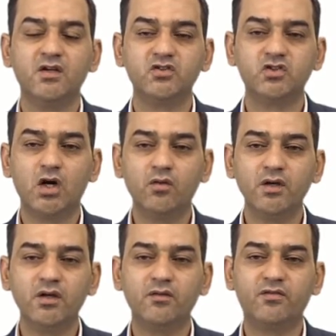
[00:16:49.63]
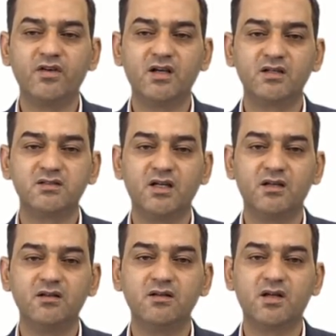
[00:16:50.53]
Showing in figure
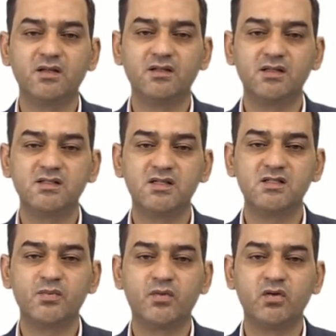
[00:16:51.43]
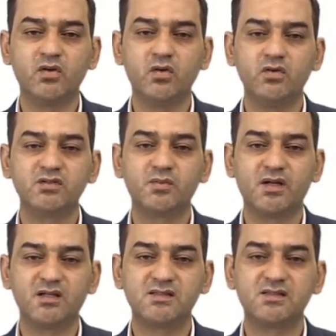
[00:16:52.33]
10 that this is produced
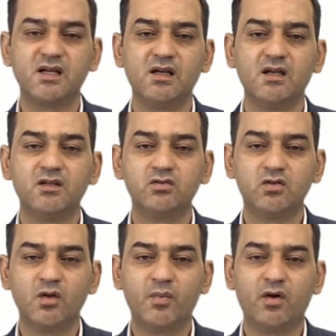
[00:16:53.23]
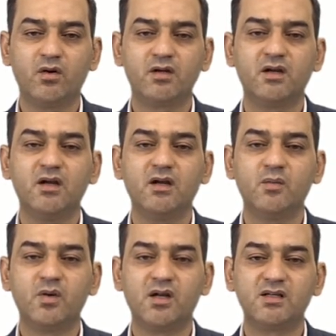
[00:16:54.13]
plus to the power
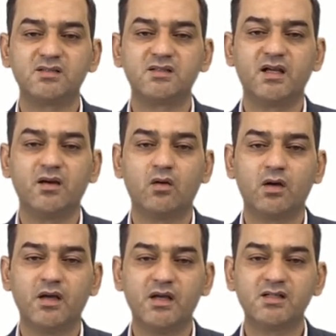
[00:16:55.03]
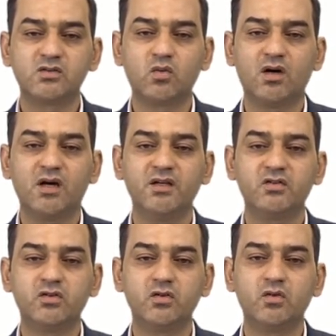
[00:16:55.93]
plus
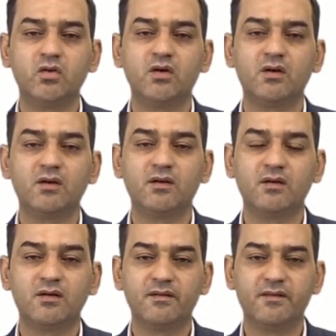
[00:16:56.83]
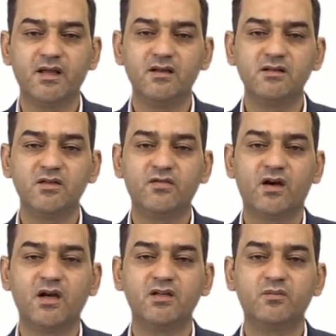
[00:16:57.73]
xy2 then
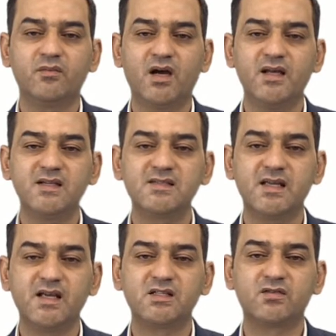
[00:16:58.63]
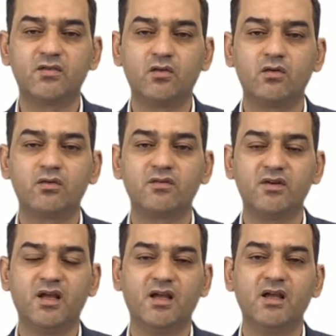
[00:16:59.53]
divide minus x4
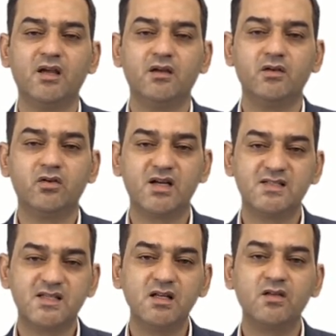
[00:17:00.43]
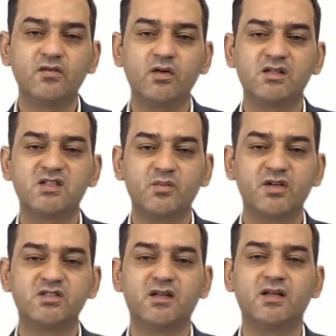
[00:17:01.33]
3. You can see the full
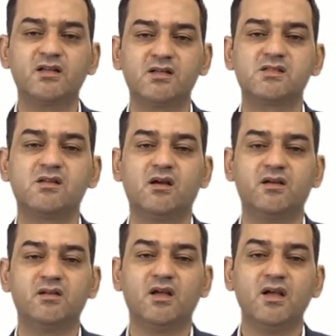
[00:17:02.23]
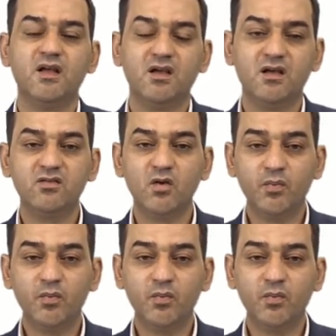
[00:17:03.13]
expression in the slide. In the